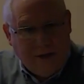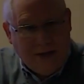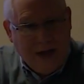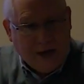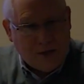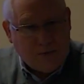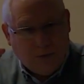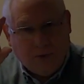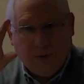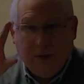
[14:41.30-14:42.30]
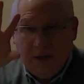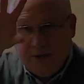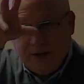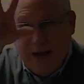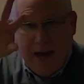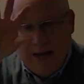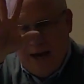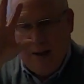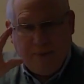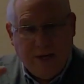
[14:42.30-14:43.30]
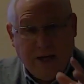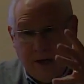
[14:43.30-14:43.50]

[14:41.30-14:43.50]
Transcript: the actual scan happening